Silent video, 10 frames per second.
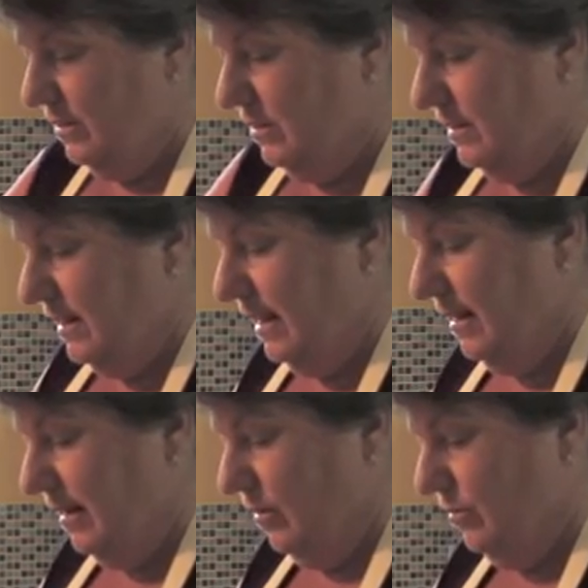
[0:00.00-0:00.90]
to
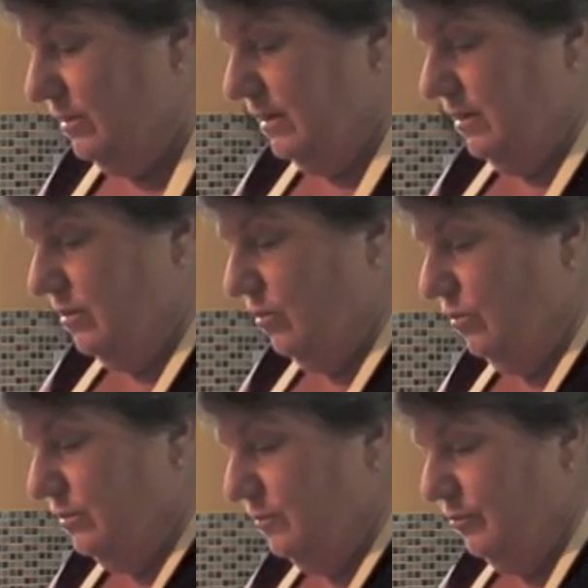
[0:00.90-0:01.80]
take out and they're
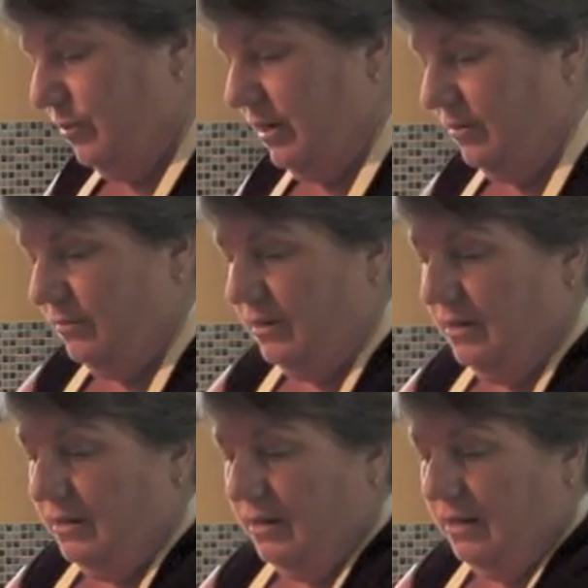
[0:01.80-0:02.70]
golden brown
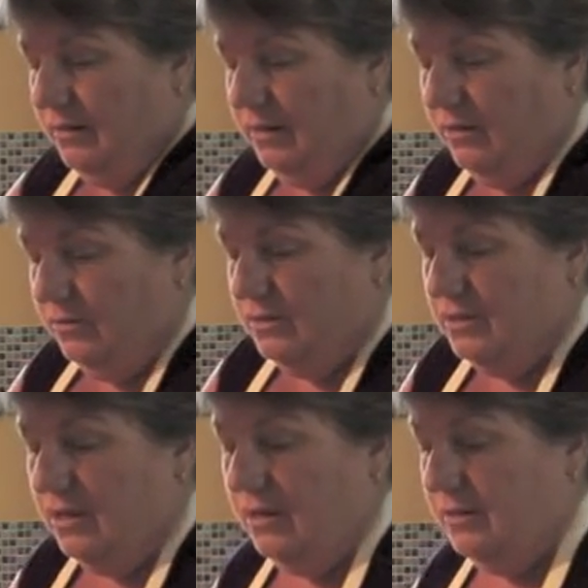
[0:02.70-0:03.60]
on the other
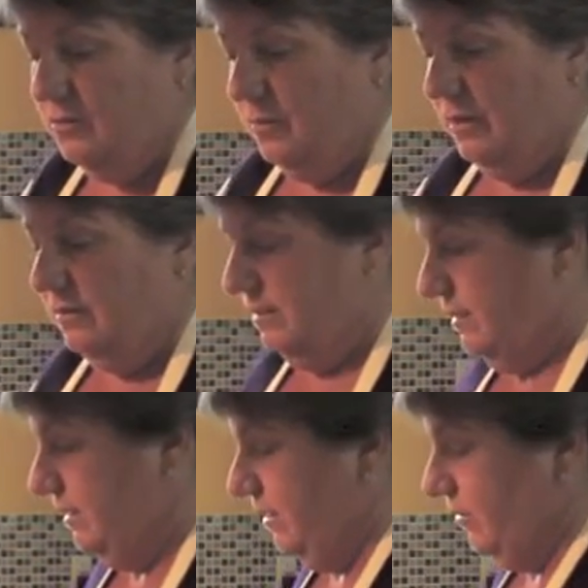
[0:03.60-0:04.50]
side as well. So
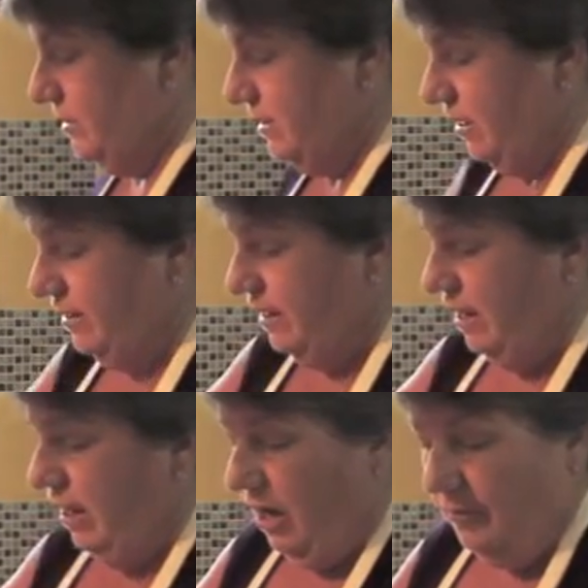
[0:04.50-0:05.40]
this is the other side.
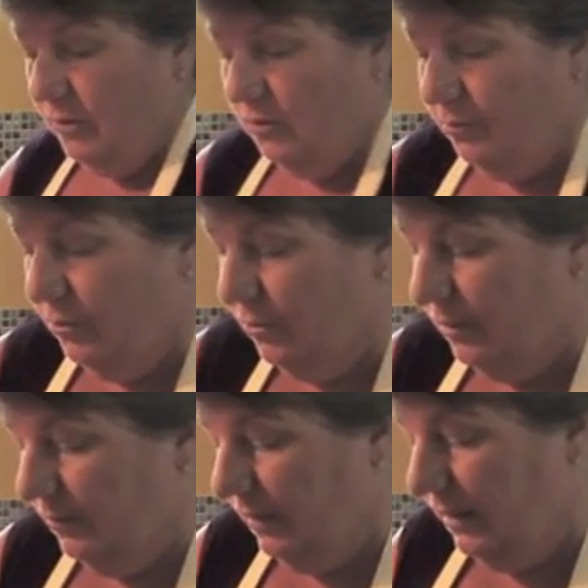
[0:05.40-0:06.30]
I'm going to put
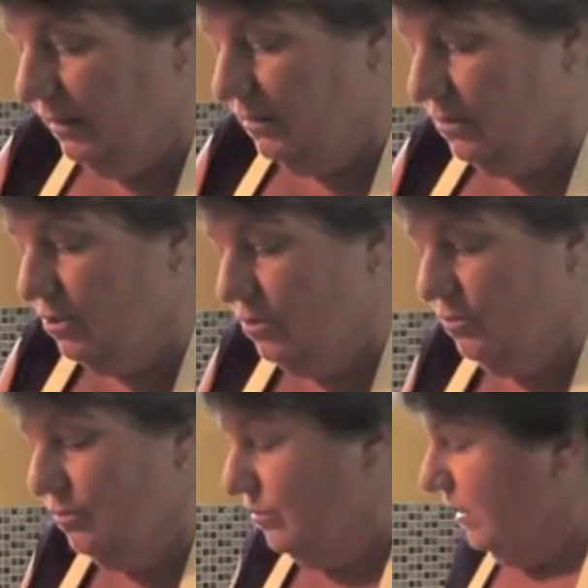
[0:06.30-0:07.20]
them
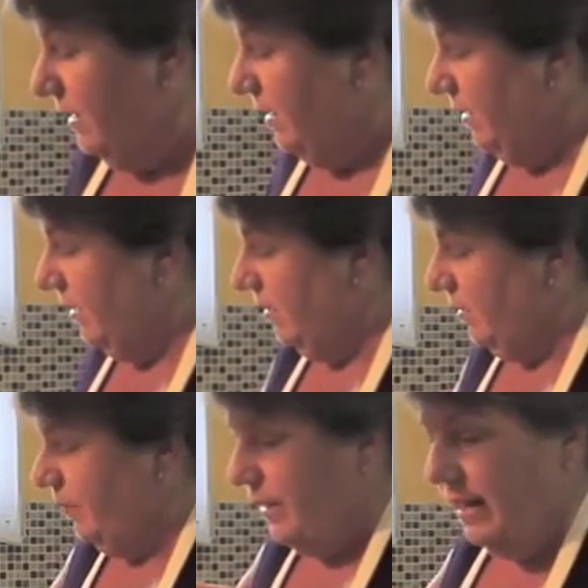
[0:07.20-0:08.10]
into
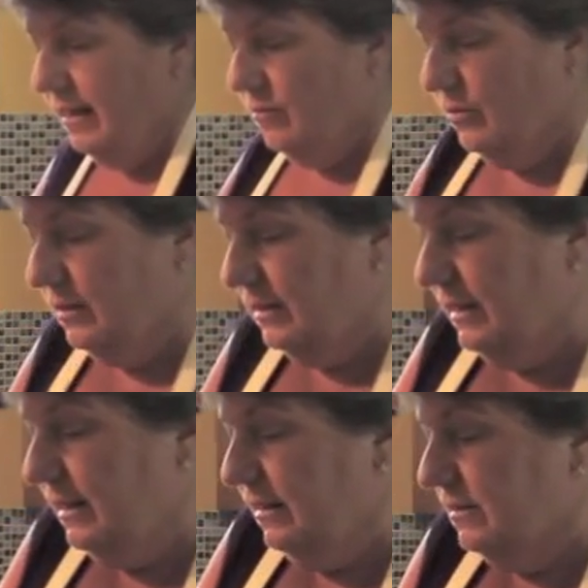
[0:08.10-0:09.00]
a pan with a
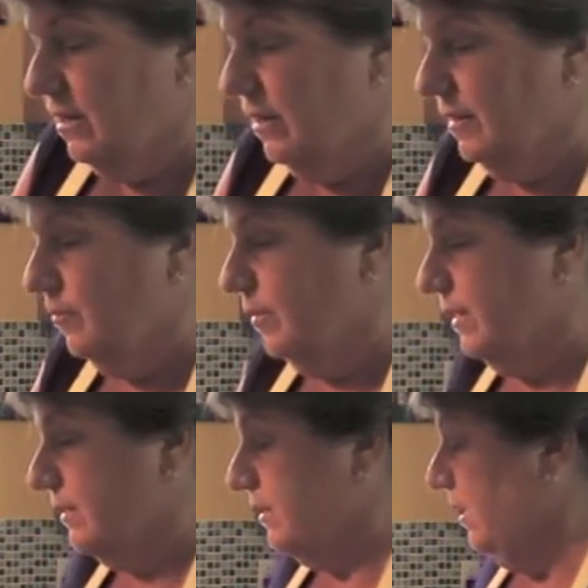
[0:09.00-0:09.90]
little tiny
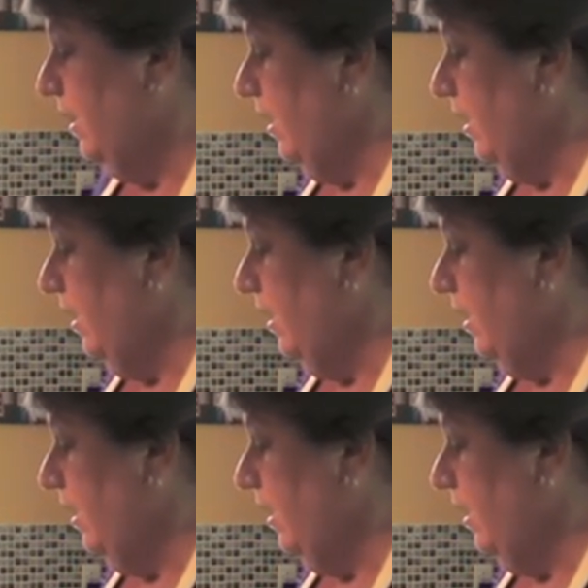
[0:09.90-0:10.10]
bit